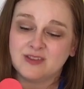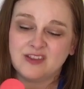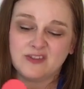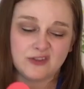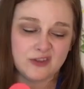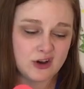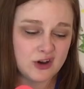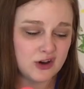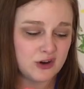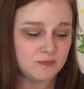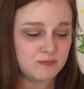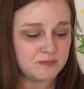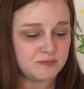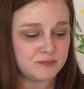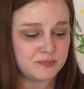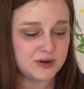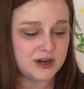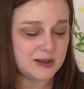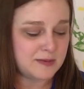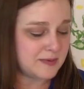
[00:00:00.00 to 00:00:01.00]
They're
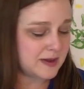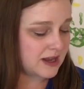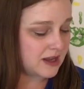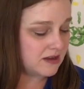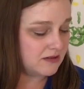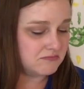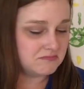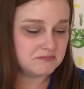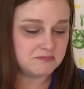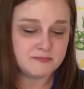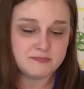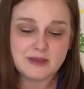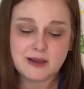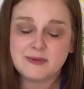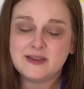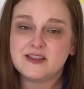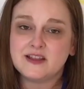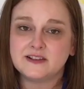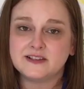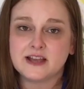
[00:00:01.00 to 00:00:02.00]
pretty big, maybe
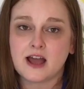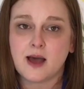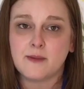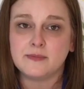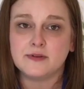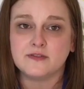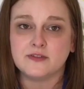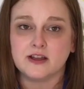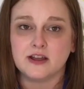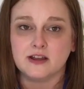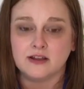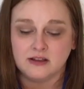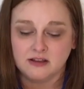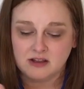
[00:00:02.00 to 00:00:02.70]
the top of a